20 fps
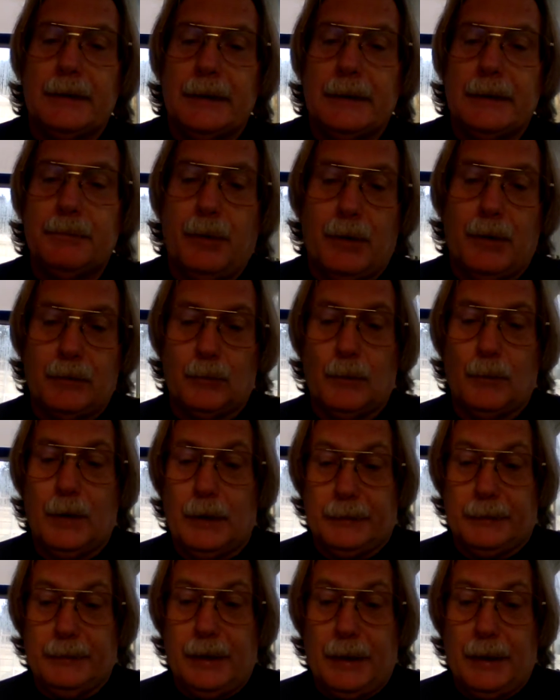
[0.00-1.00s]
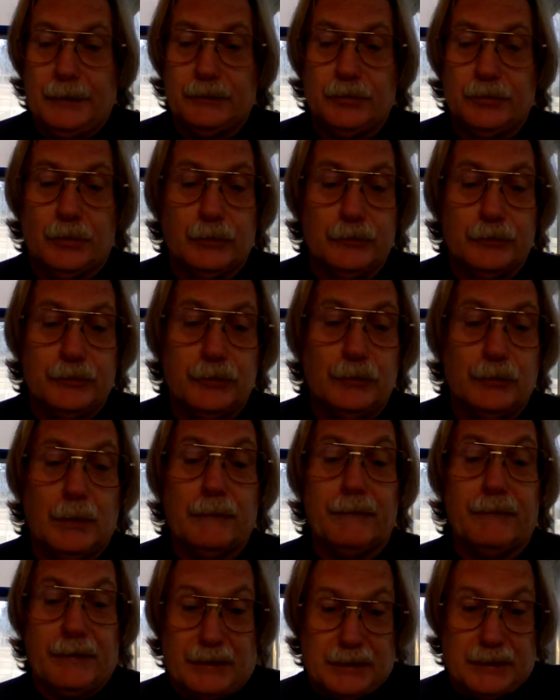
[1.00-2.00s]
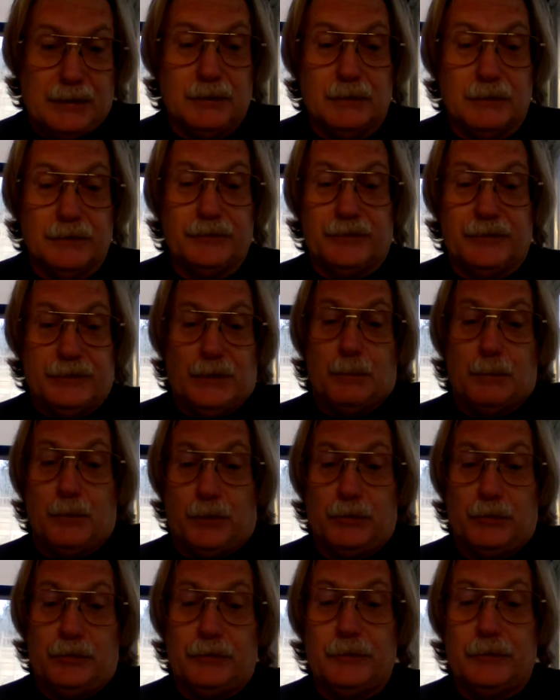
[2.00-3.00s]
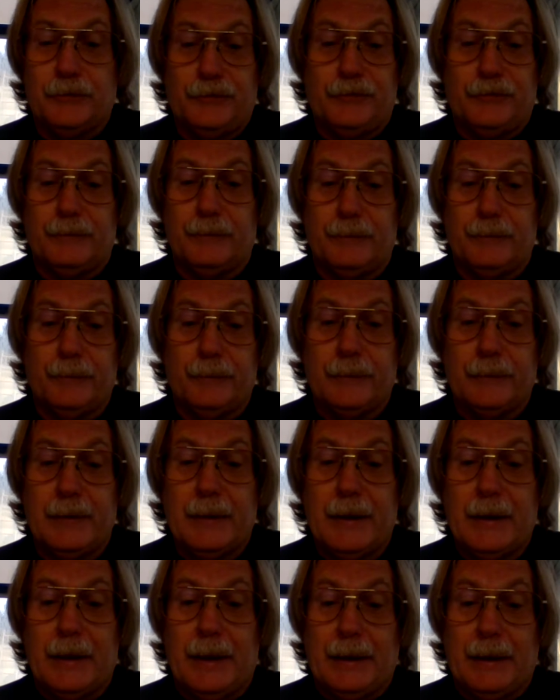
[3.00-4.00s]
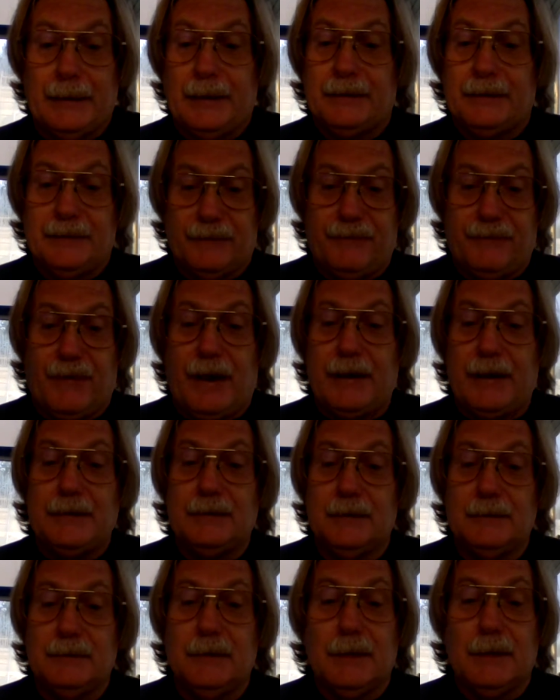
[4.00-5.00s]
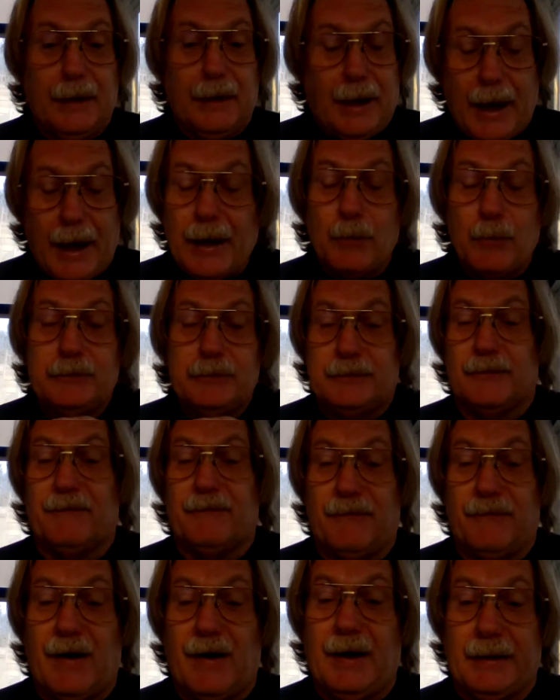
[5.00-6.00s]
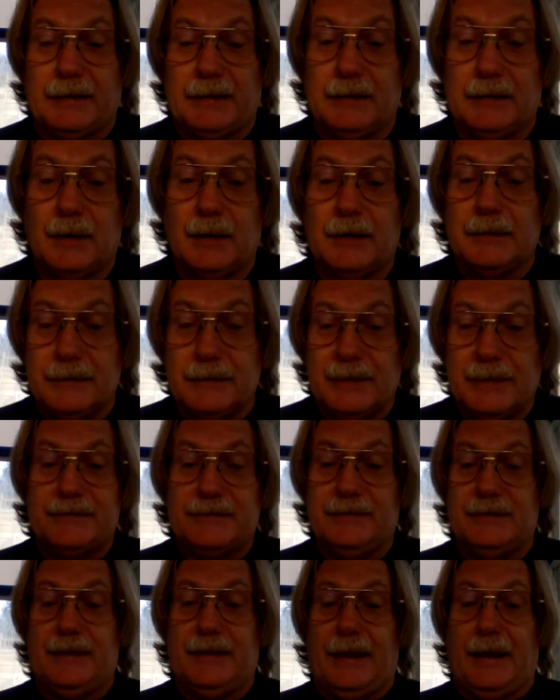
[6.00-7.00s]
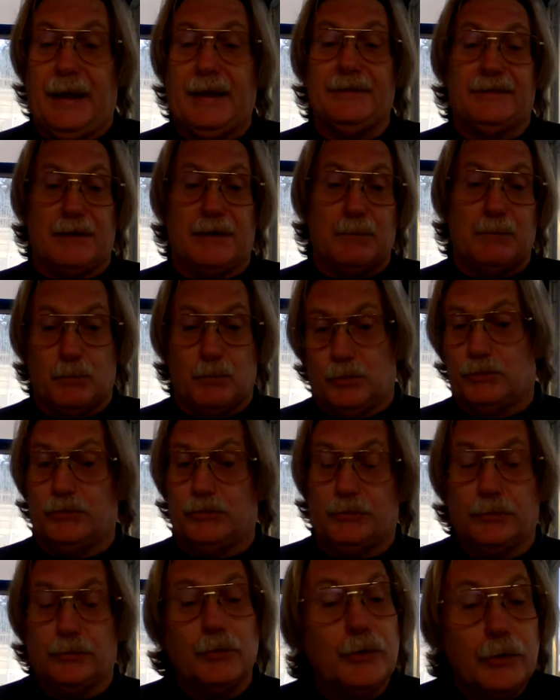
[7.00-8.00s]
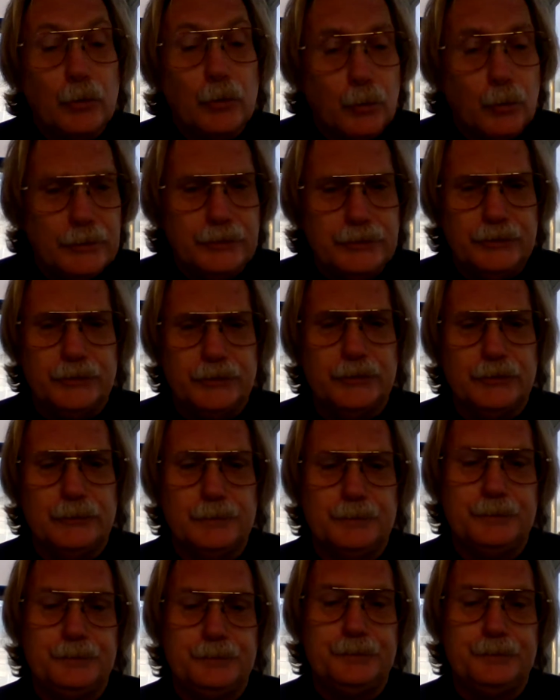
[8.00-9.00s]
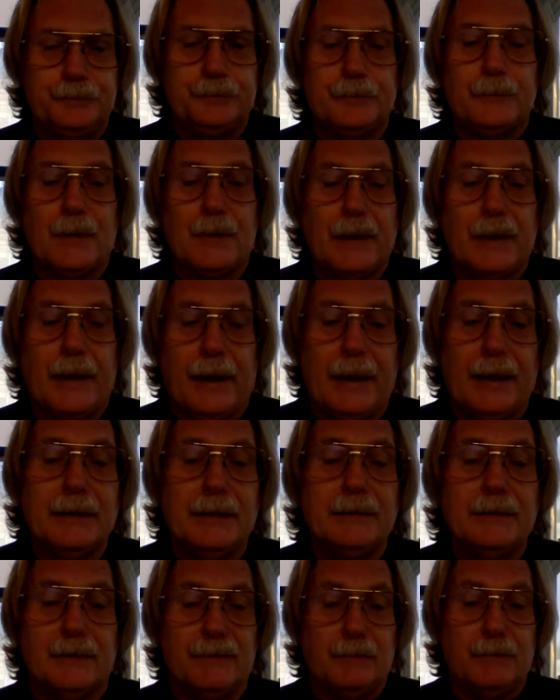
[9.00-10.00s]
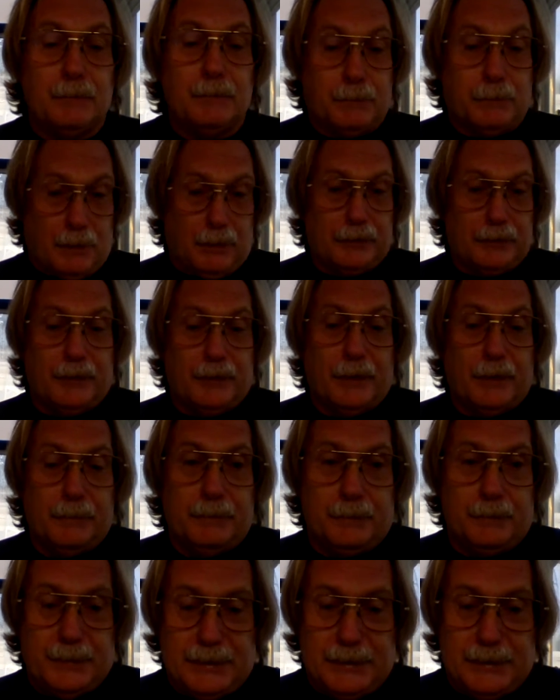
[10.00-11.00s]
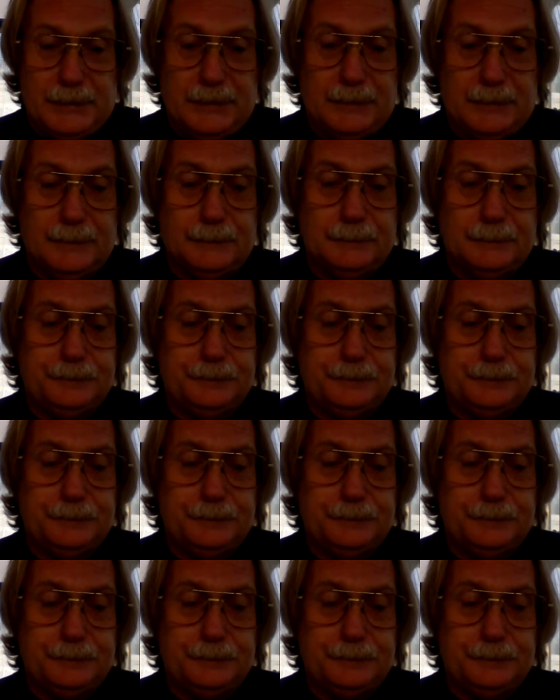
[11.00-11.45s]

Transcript: In part 1, I told you of the killers and the murderers, and I would define Nixon as a murderer, wouldn't you? End of part B.